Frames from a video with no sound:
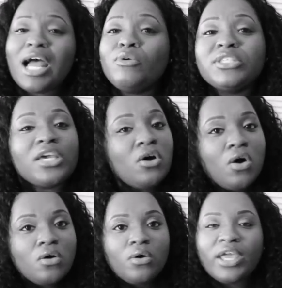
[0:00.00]
And I was like,
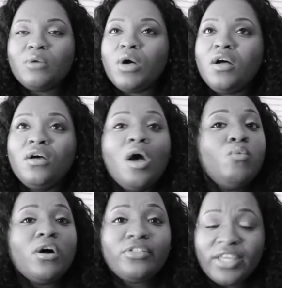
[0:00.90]
oh, okay, well,
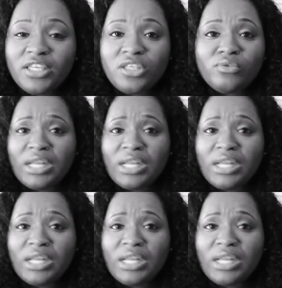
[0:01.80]
well, thank you.